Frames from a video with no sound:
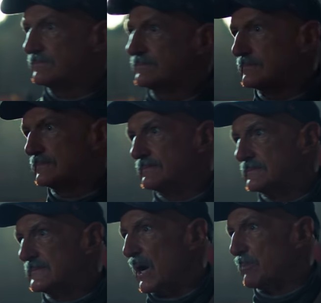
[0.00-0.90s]
could have easily
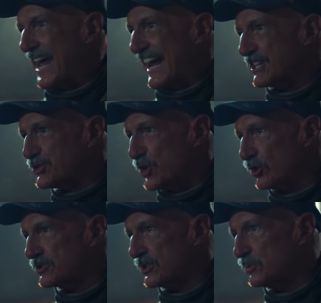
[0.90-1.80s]
freed them from that as
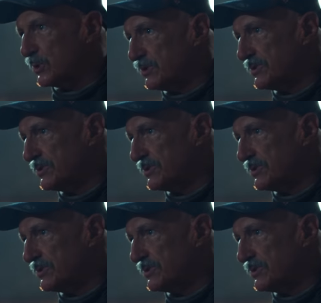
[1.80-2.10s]
well. No